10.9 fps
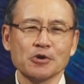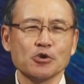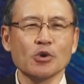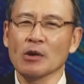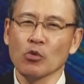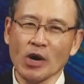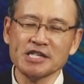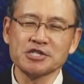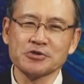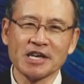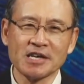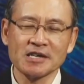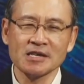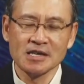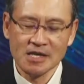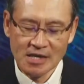who are wondering
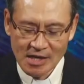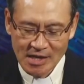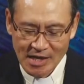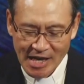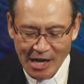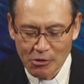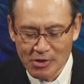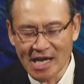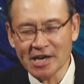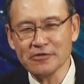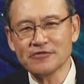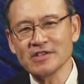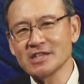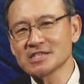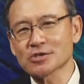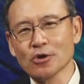how life in
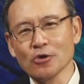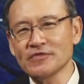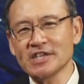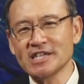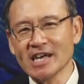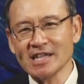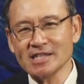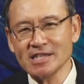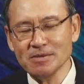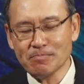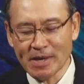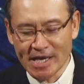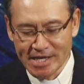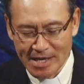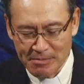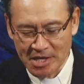this COVID-19
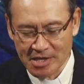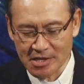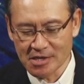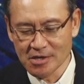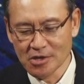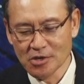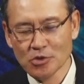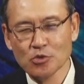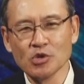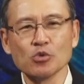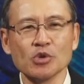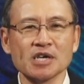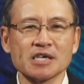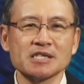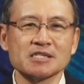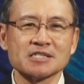pandemic will
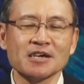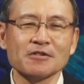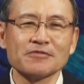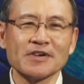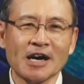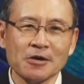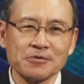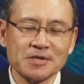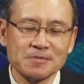work itself out.